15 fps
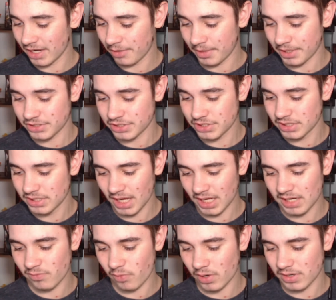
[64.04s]
How much?
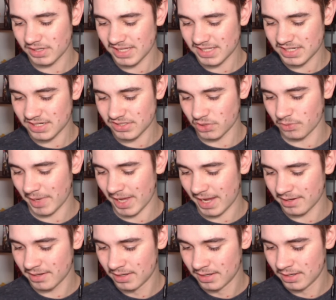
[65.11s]
Negative one. That's not so bad.
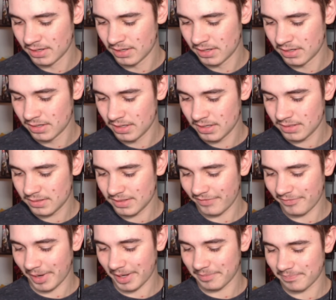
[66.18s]
Never
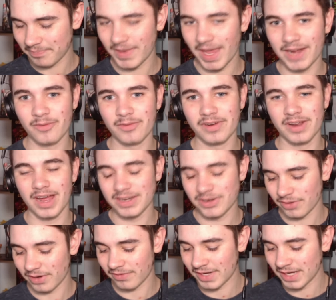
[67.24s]
mind. I don't I don't
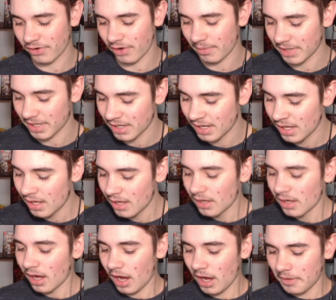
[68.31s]
have any remnant.
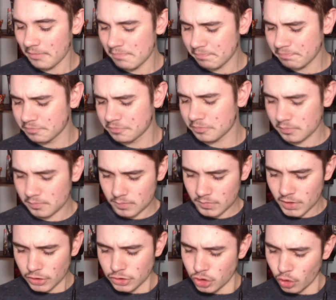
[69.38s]
Um,
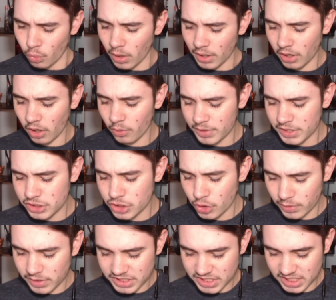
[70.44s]
so what are we
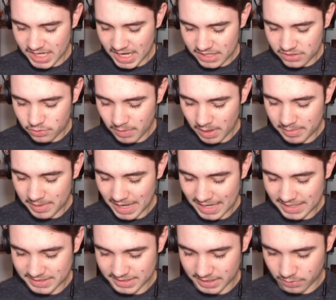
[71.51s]
doing today, you may be
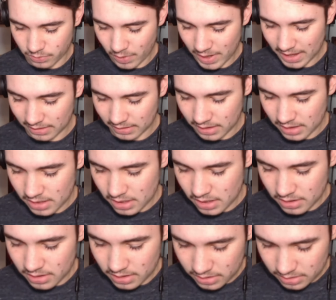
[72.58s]
asking? Well,
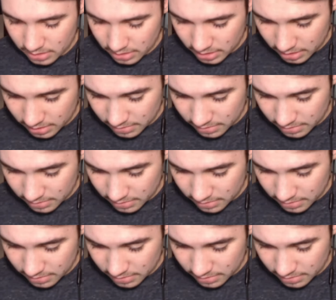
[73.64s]
uh,